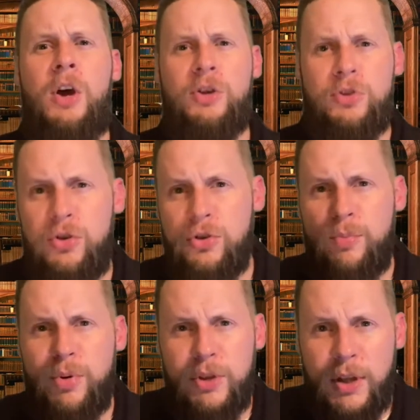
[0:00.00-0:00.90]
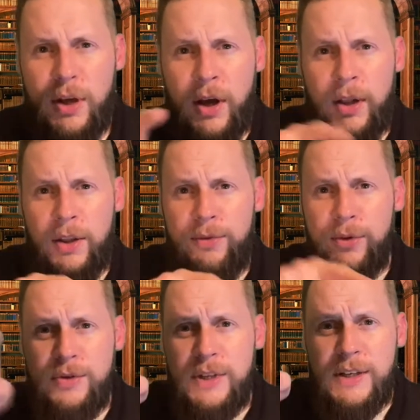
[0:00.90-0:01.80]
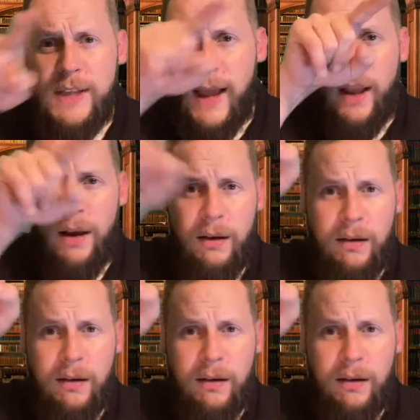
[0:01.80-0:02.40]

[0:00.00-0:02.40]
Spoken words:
so you should put the food zigzag.